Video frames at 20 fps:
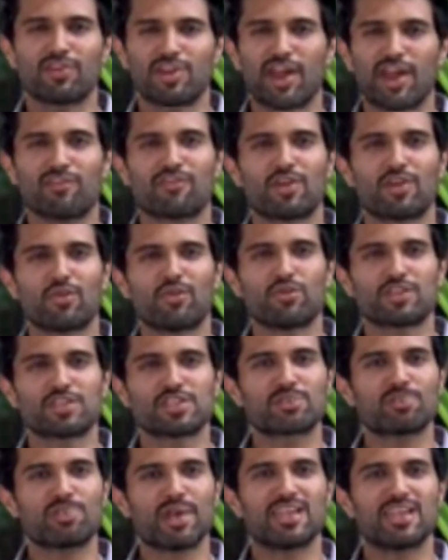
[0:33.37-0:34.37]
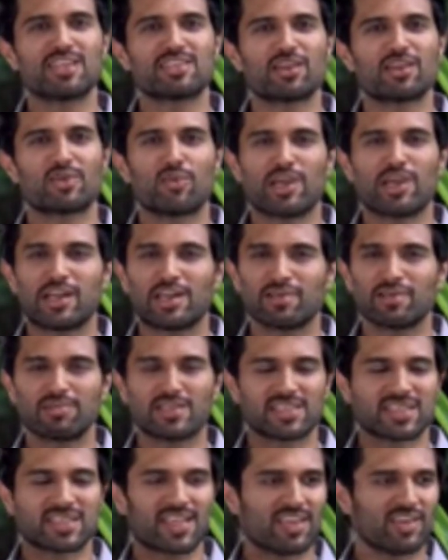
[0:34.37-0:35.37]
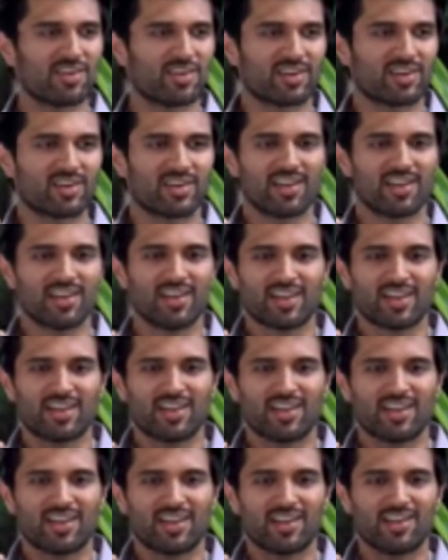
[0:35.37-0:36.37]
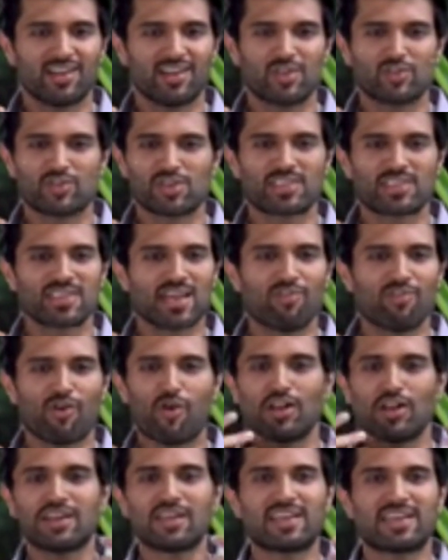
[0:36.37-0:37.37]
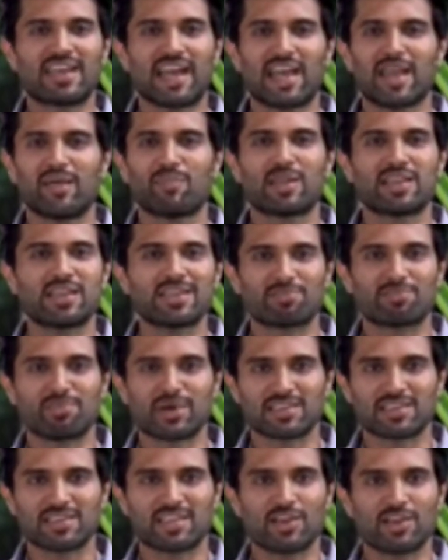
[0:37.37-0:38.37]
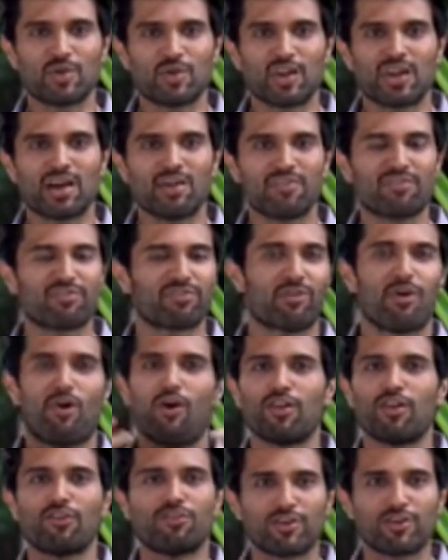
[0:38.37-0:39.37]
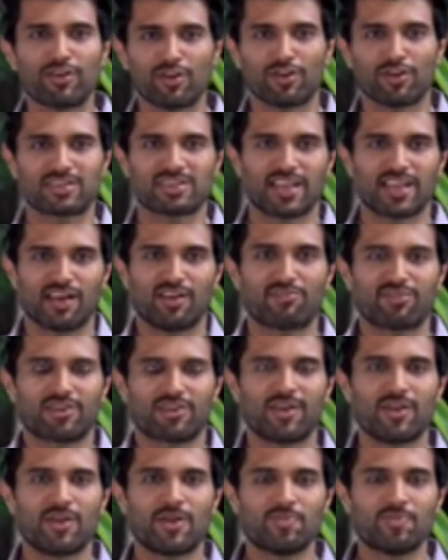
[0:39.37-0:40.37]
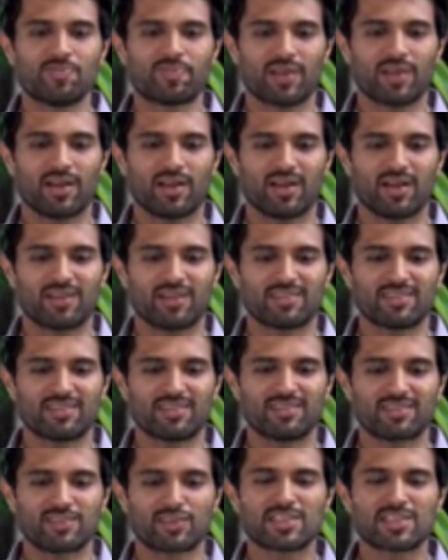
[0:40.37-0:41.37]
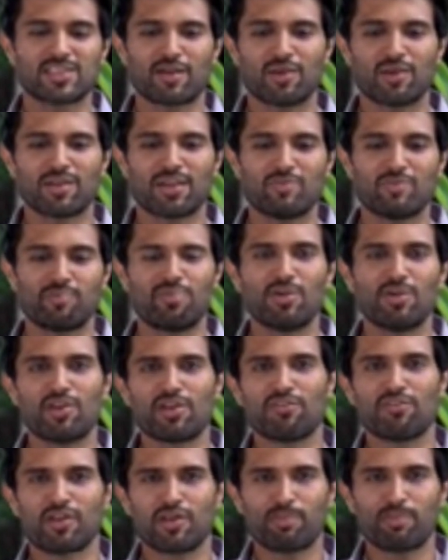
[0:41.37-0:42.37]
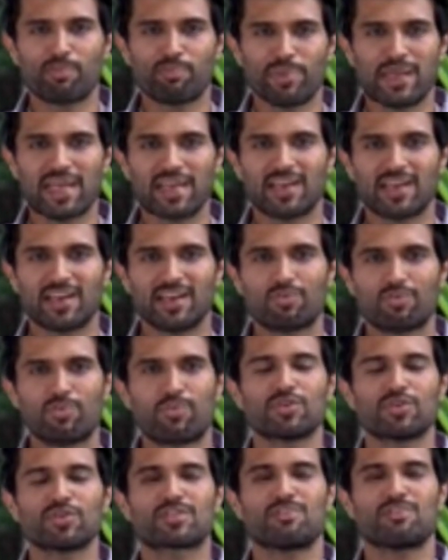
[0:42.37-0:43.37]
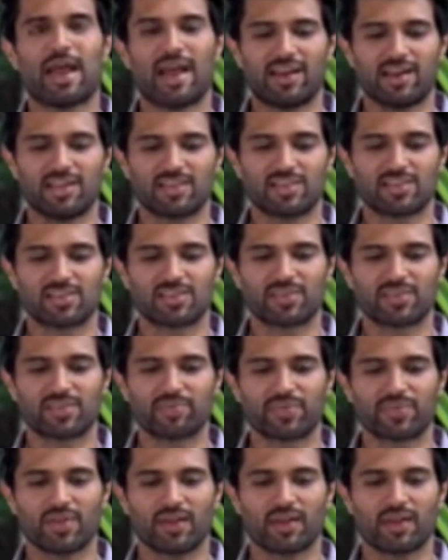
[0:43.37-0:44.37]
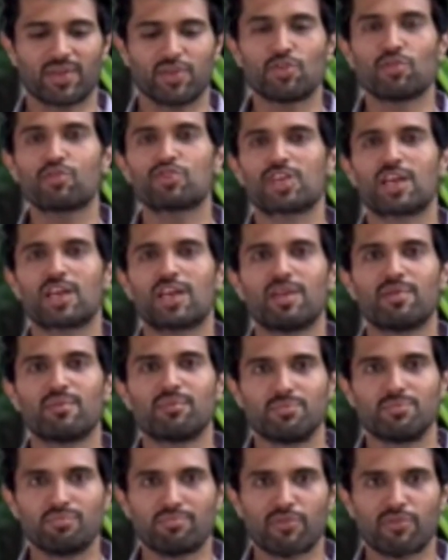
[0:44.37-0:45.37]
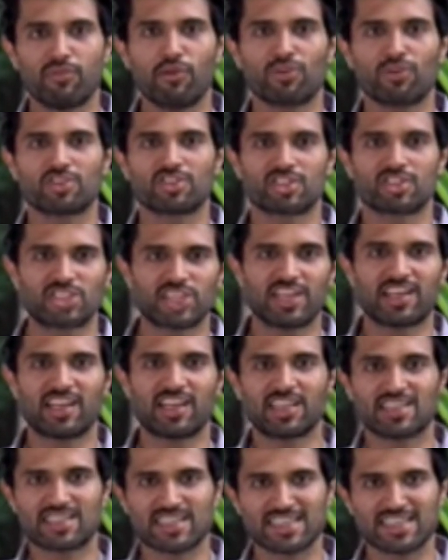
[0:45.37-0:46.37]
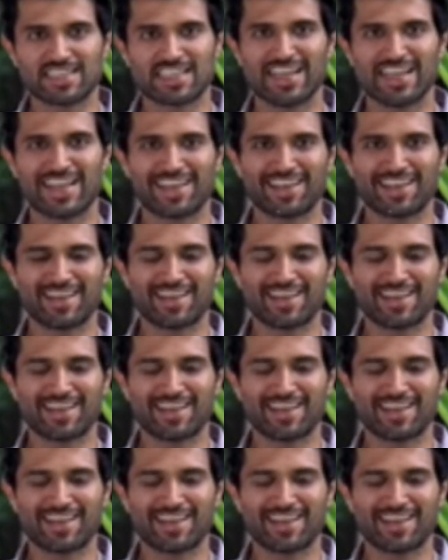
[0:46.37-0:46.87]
You have your own space, your own intimacy, you just have all the time and this person you love all for yourself. So it's about that beautiful period post-marriage, usually before shit hits the ceiling.